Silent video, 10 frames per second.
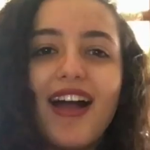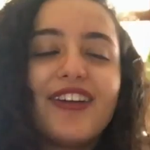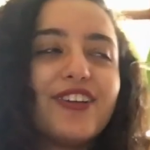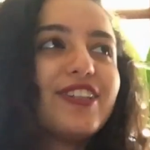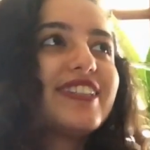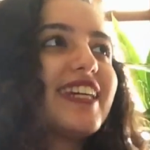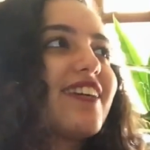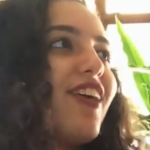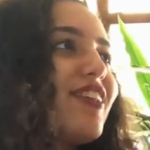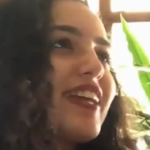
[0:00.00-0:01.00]
I heard they
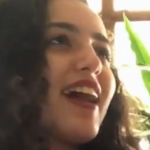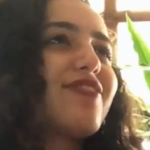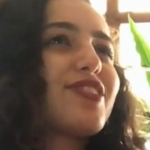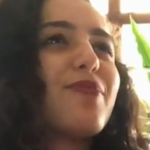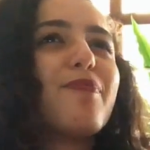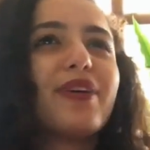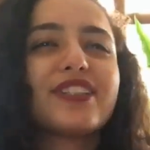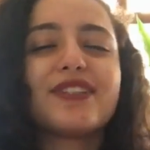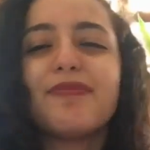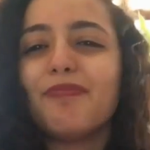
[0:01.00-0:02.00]
called it after a
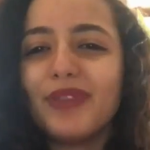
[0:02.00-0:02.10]
Belgian